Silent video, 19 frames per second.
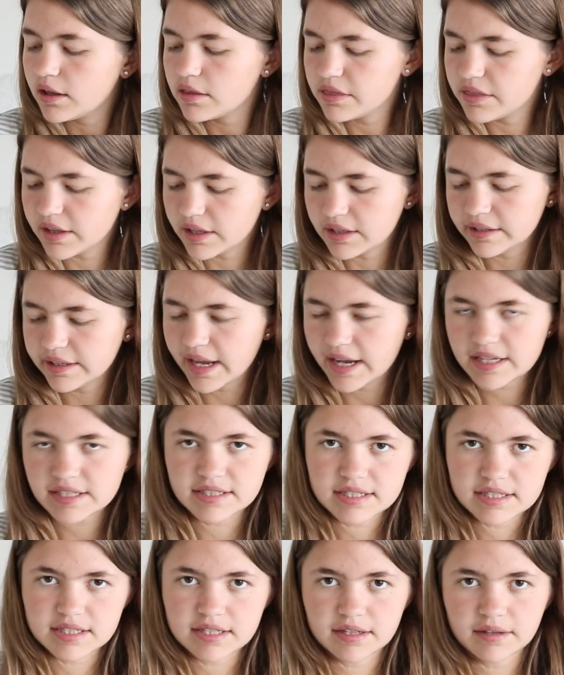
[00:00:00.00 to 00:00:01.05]
the
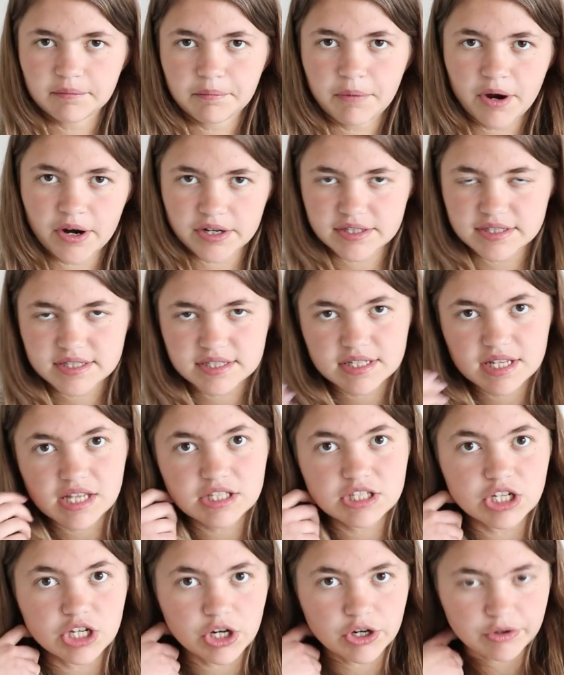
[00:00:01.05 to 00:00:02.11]
next parts
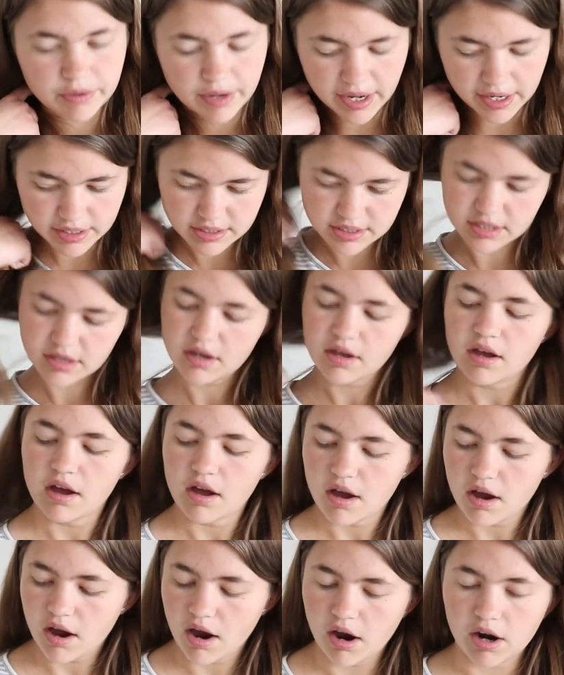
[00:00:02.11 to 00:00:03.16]
to create
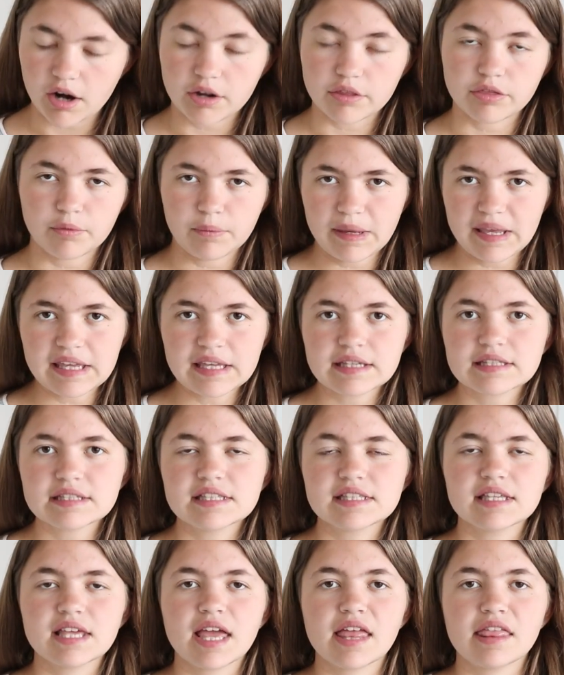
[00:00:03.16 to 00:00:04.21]
are the
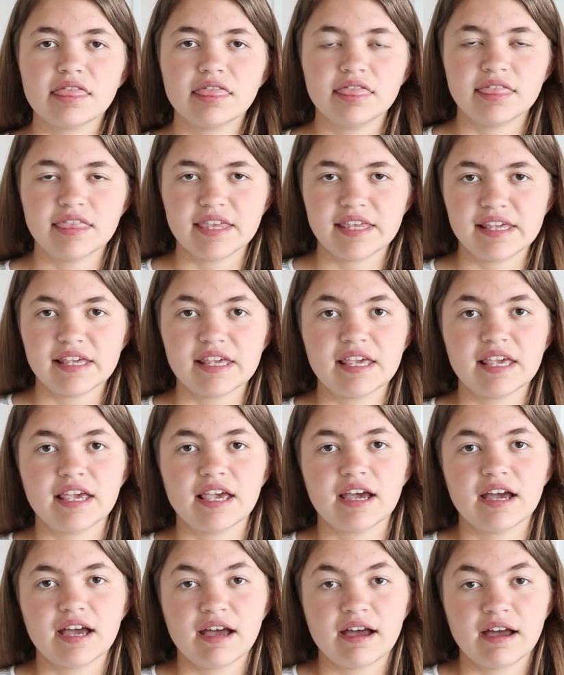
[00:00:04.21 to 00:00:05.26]
wings, the